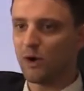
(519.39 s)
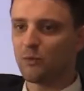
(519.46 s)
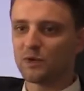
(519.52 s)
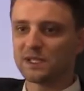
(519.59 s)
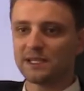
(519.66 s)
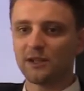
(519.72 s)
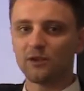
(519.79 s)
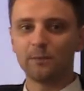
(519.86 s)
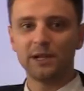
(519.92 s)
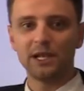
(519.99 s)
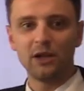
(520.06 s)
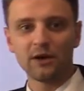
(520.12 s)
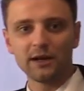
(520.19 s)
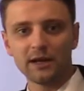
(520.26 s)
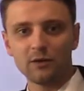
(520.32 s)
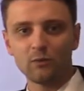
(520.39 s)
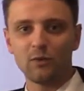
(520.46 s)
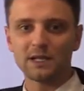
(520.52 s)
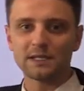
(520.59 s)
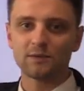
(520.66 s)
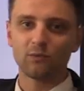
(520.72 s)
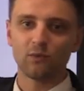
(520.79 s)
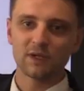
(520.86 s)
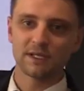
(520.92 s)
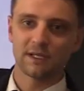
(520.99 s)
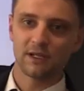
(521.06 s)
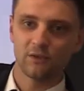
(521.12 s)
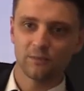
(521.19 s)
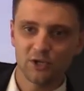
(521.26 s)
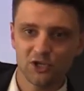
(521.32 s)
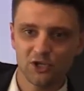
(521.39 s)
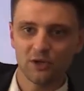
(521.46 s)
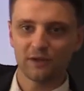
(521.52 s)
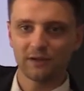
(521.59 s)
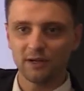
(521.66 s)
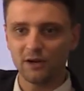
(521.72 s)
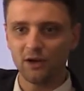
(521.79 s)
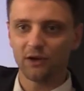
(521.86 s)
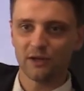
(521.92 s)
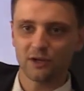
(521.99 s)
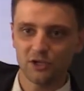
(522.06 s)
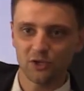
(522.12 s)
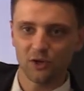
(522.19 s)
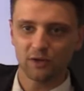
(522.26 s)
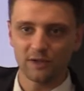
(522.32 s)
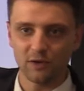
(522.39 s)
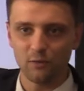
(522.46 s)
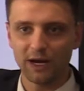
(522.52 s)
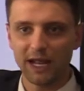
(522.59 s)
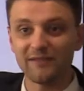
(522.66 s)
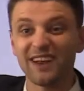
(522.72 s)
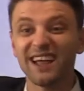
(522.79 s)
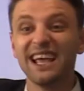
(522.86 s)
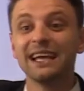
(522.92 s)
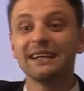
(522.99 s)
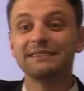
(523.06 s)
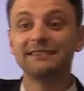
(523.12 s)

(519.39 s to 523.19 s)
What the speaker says: one was a little bit longer, one was a little bit shorter, longer, shorter, whatever.